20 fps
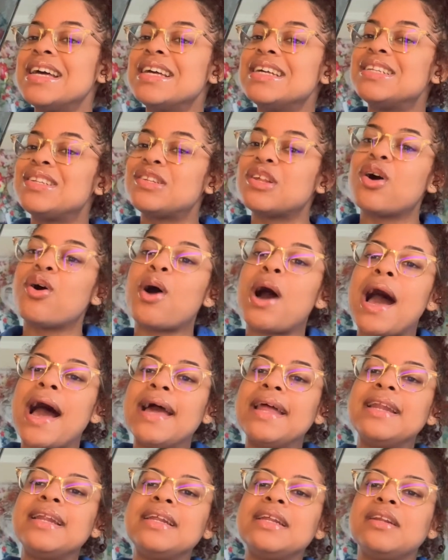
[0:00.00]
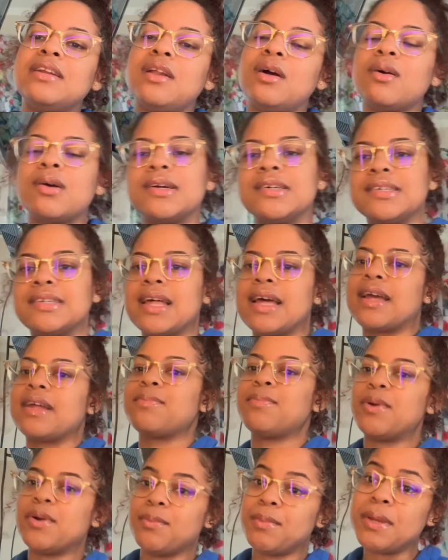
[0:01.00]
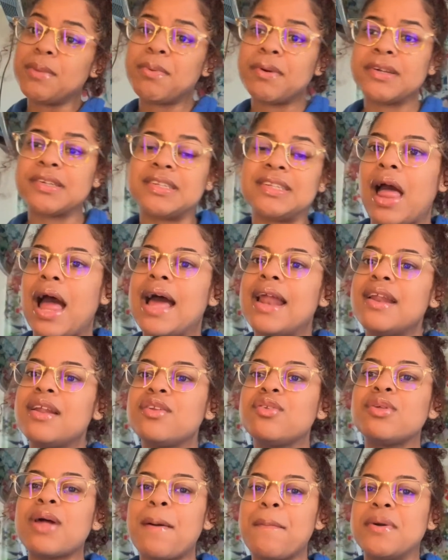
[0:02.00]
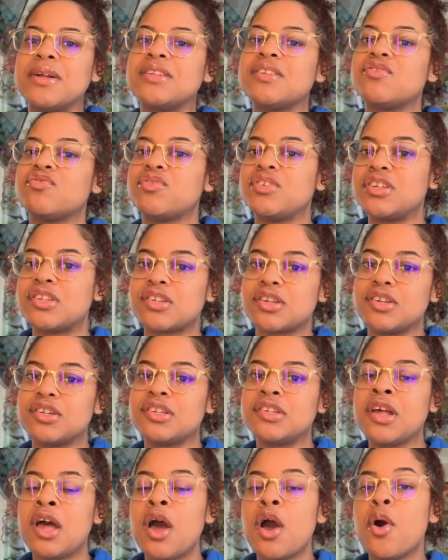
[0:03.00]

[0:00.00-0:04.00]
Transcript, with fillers: So I didn't know, because me personally, I didn't do that much research